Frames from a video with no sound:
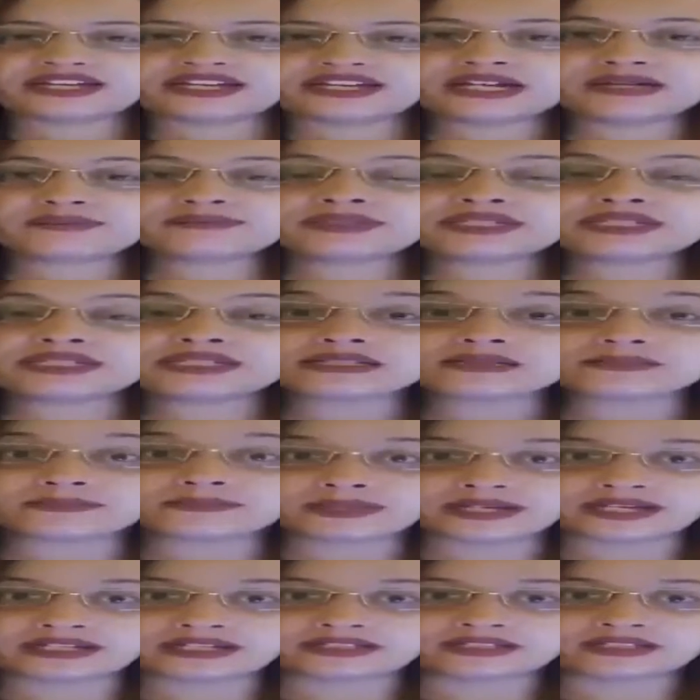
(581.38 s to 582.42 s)
I am
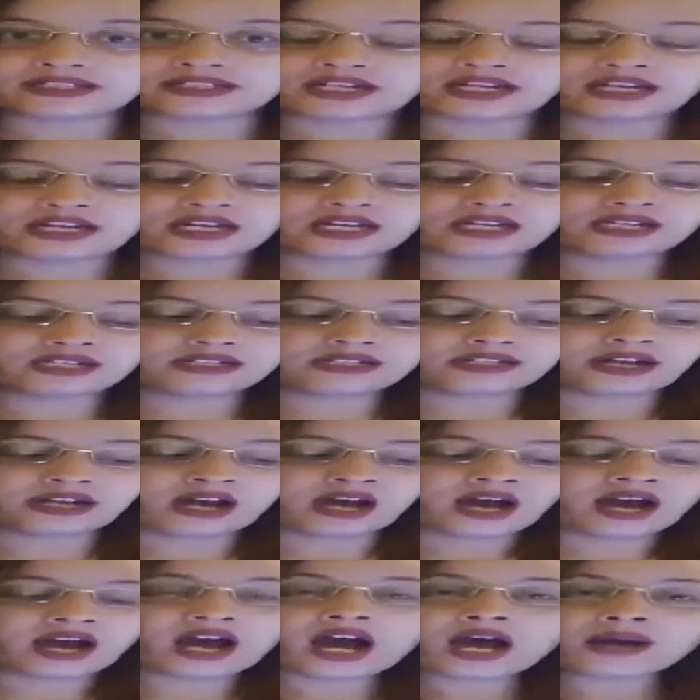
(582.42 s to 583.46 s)
Lisbeth,
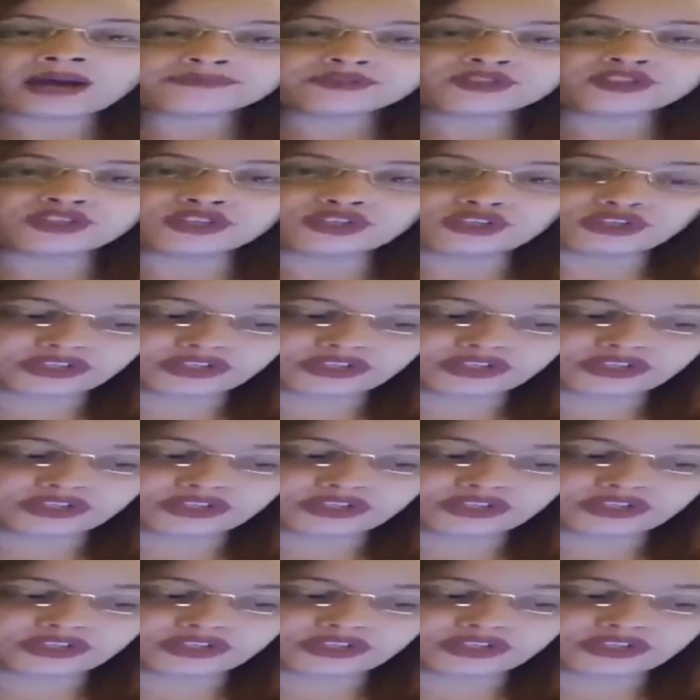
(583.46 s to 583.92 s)
and I'm